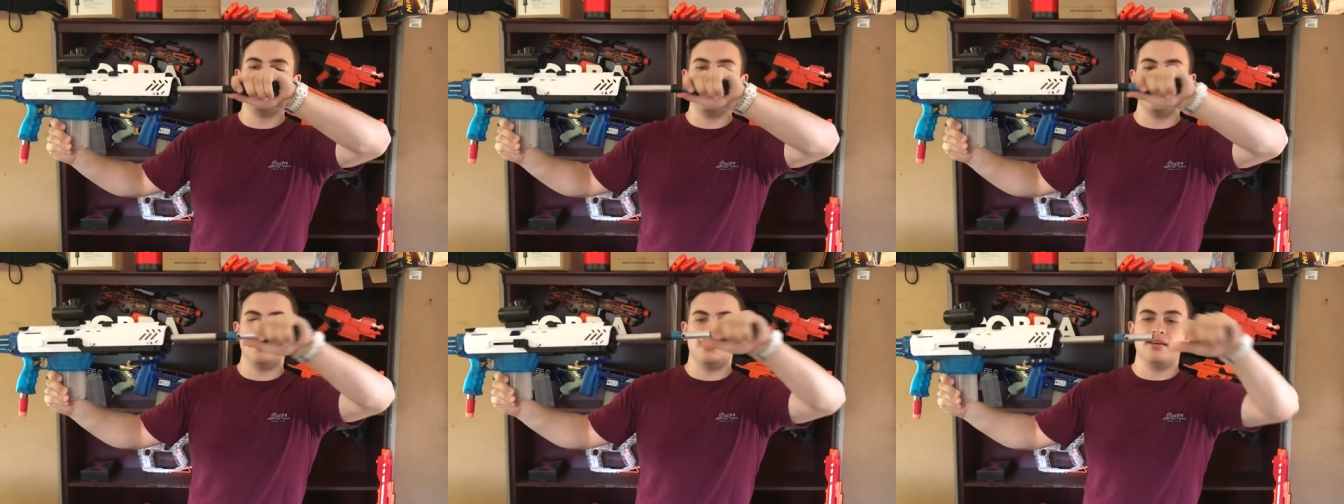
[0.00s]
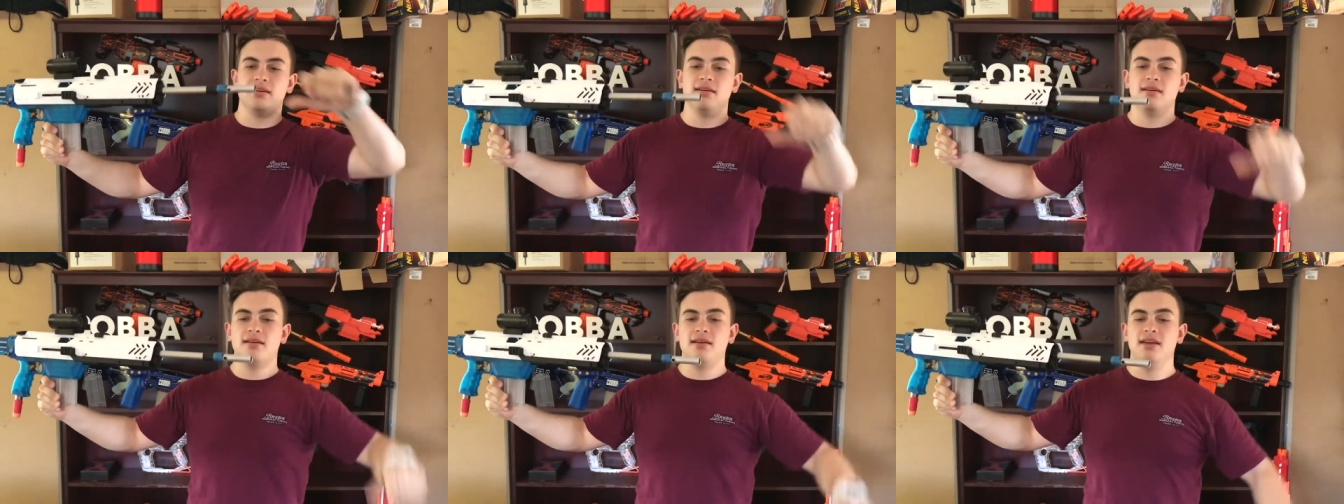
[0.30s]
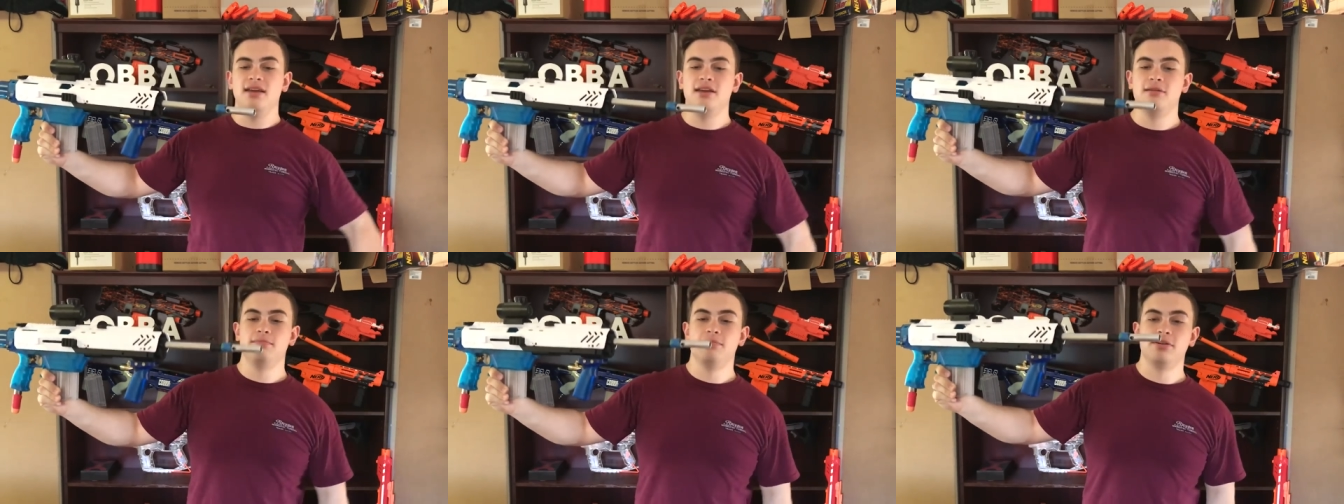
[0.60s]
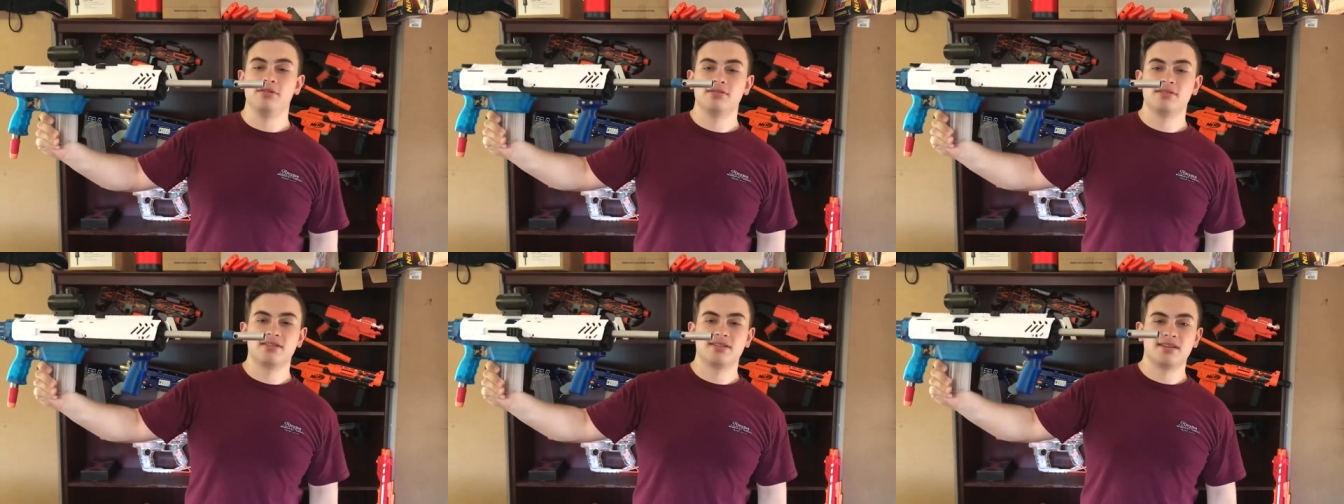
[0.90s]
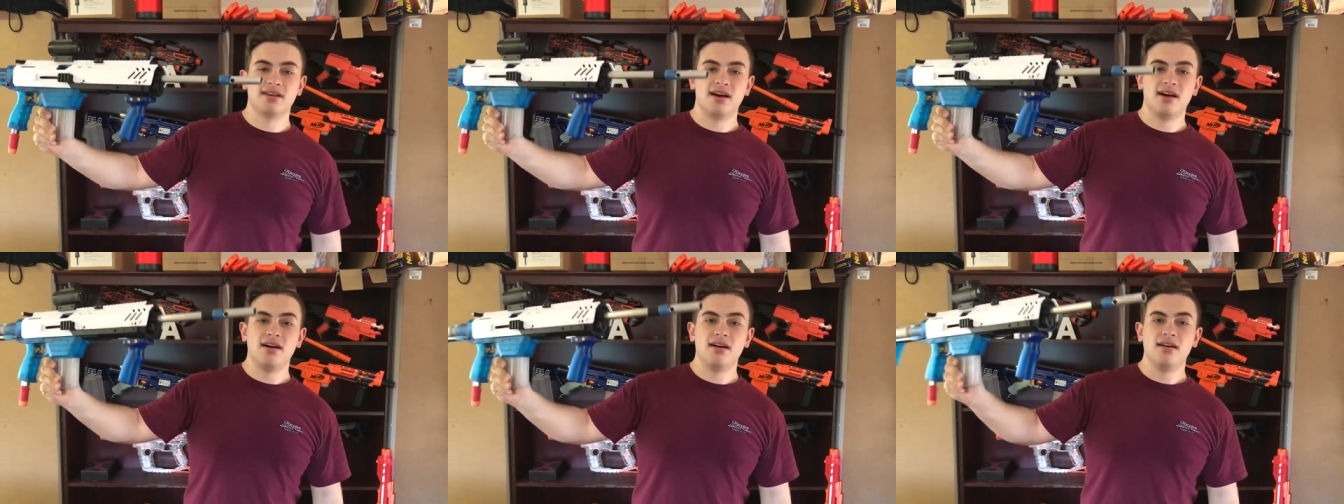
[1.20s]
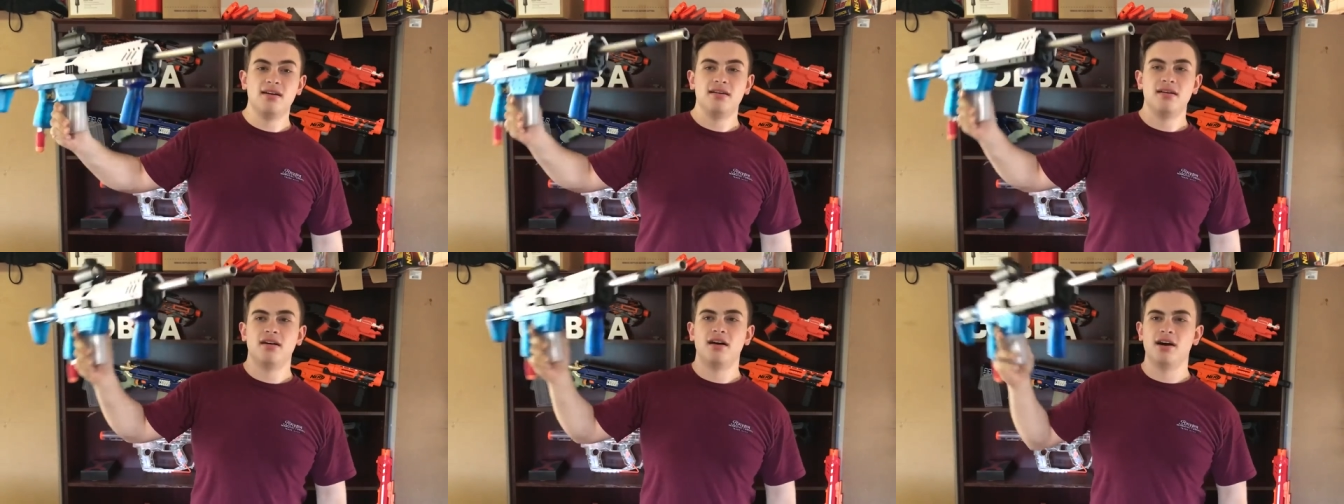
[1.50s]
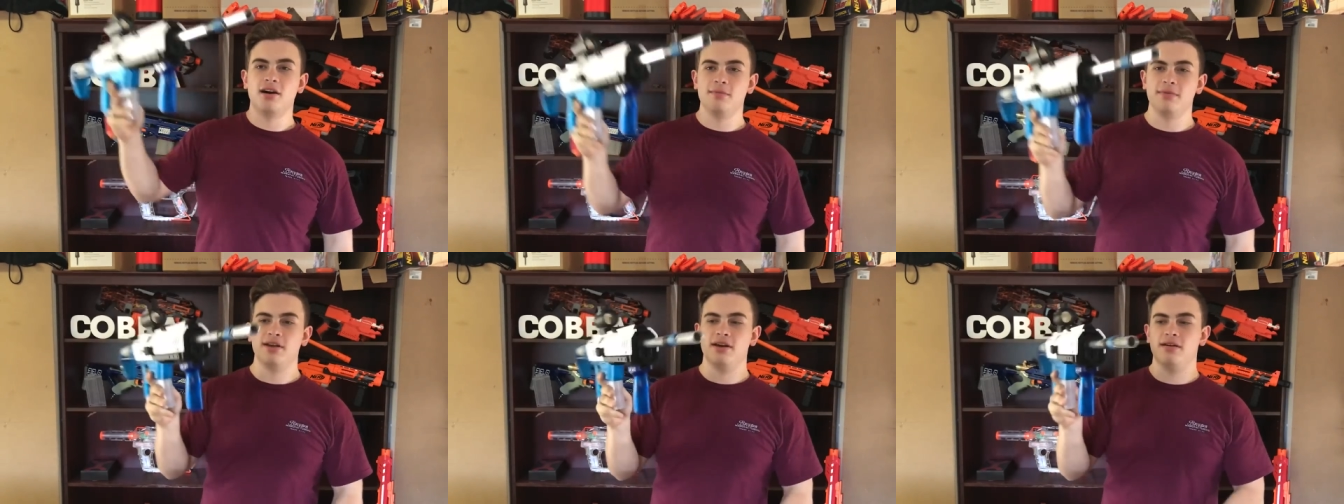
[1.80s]
the inbuilt scar.
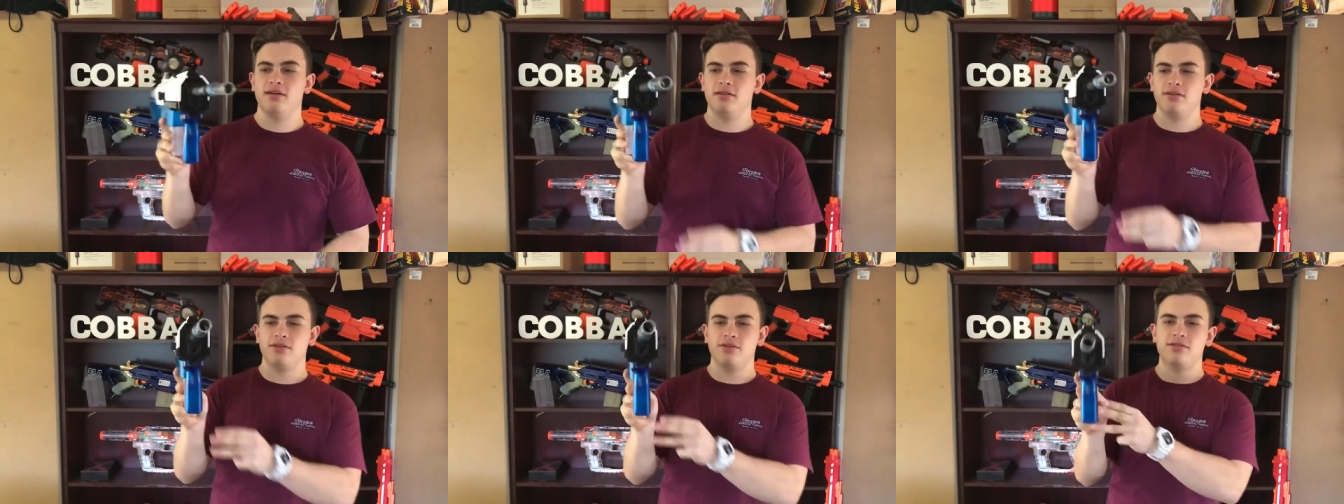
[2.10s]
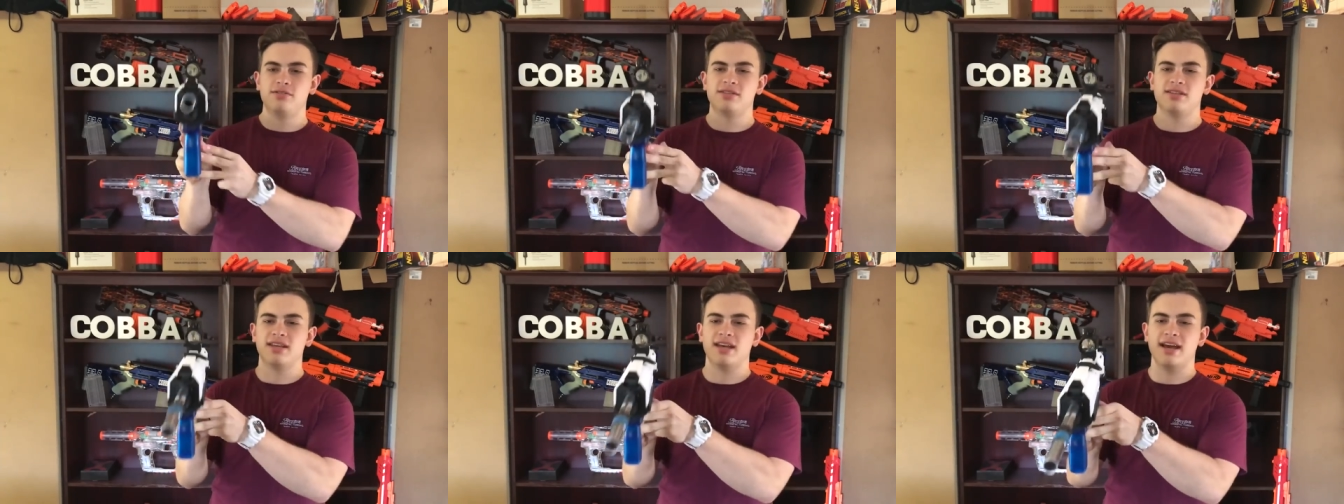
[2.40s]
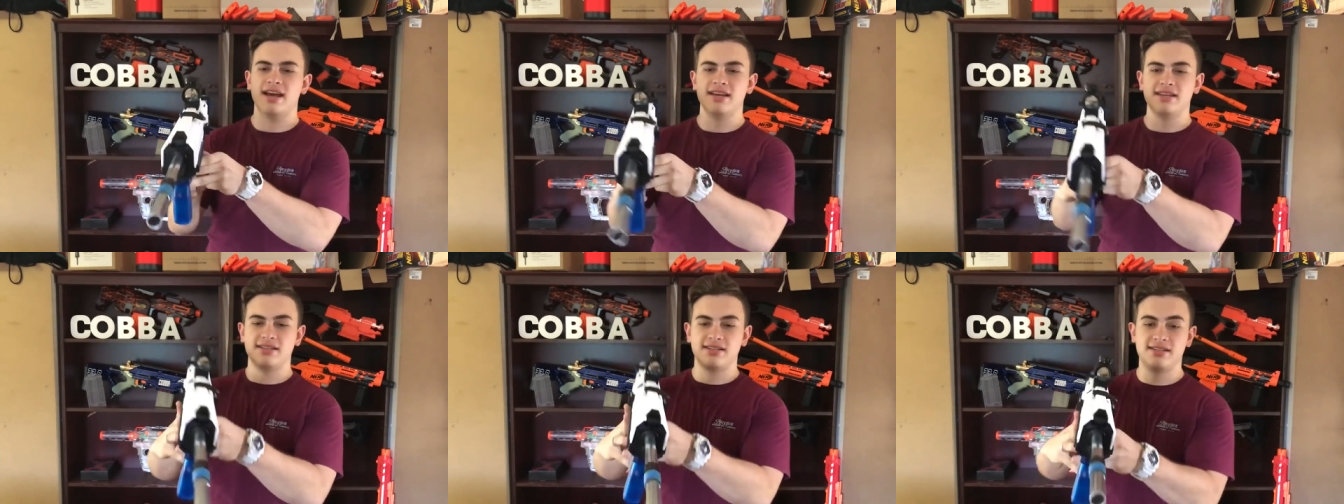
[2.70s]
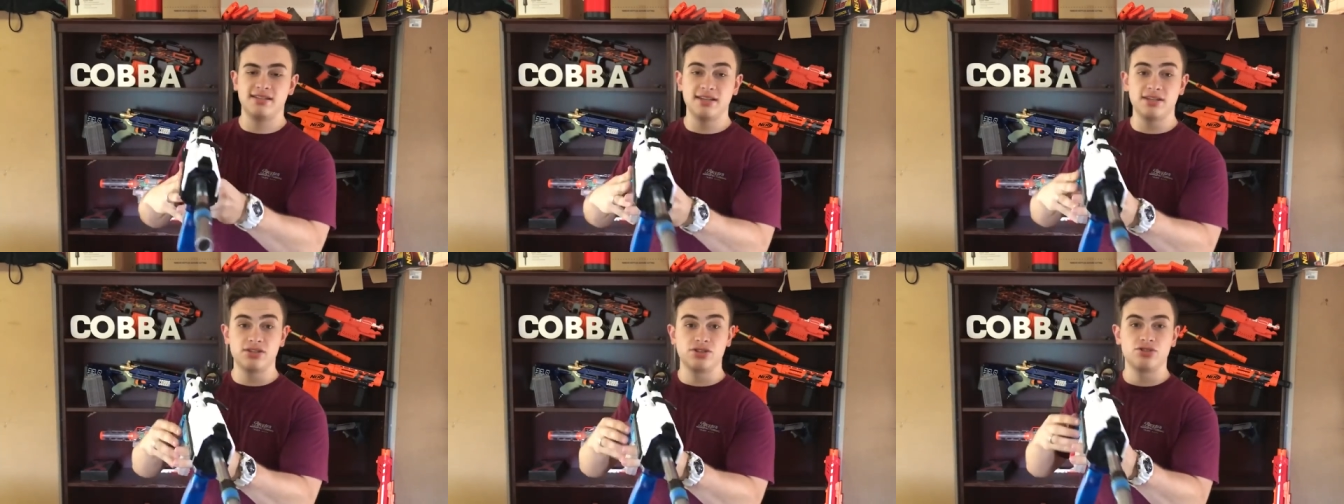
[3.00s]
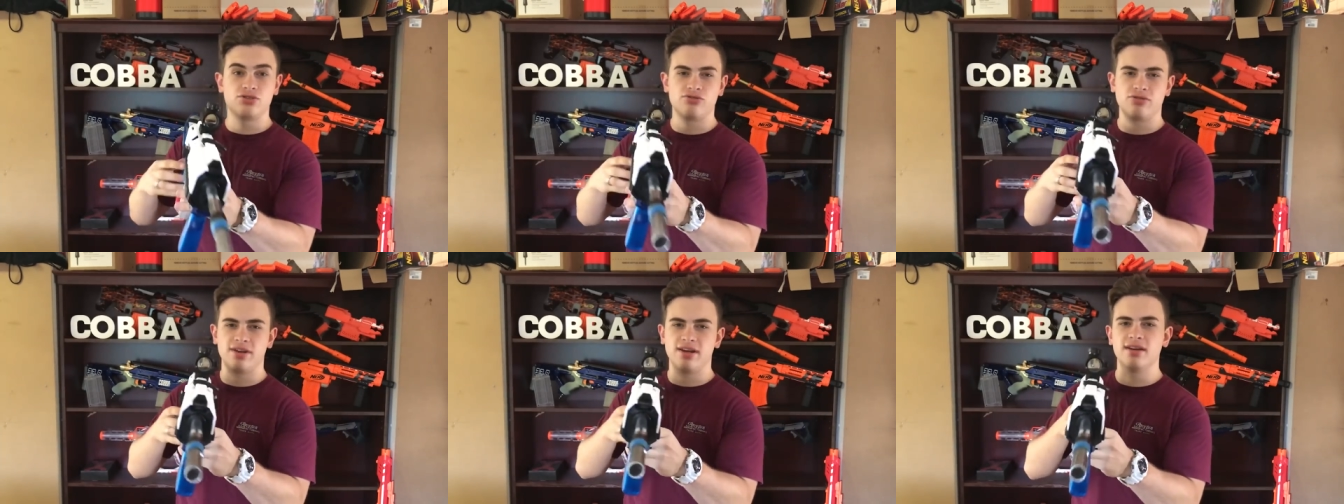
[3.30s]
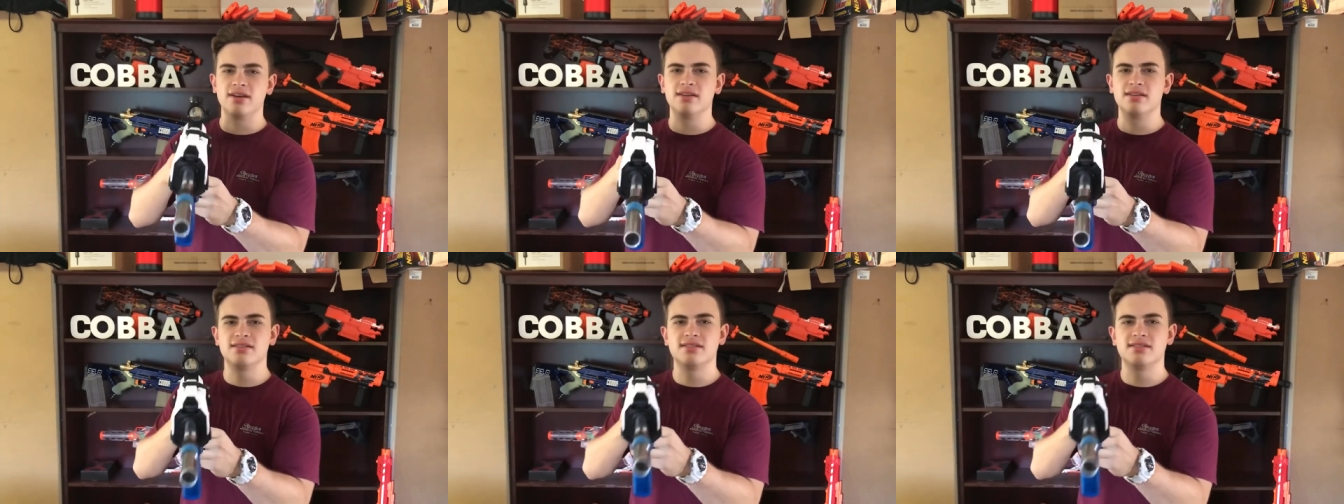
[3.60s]
I'm now using a 6-string